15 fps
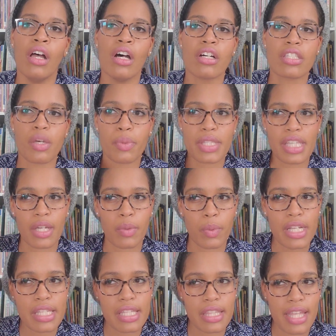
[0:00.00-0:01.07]
So it's like,
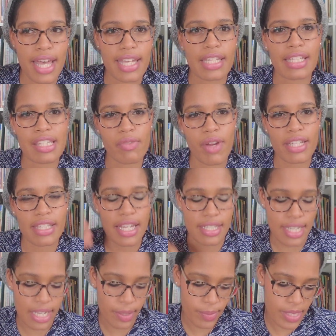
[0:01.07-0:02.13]
what is it that, and let's write that
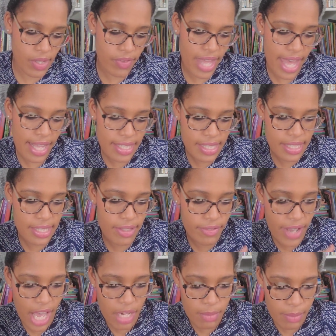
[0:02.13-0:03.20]
down. So that's the
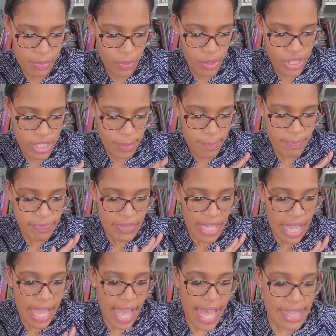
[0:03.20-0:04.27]
vitamin portion.
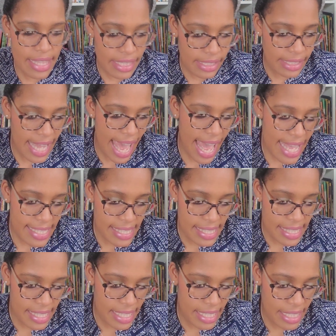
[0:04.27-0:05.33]
And the
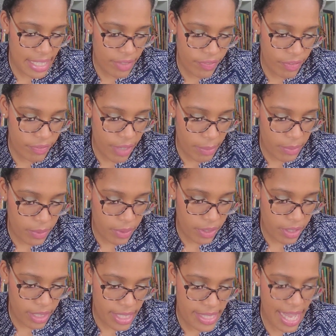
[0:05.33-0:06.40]
last thing for
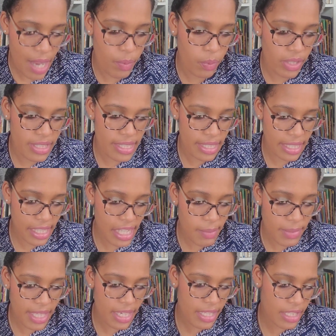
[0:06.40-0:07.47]
February is I want to
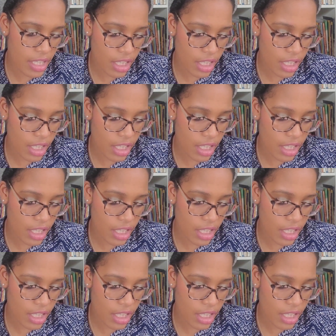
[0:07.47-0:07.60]
keep getting the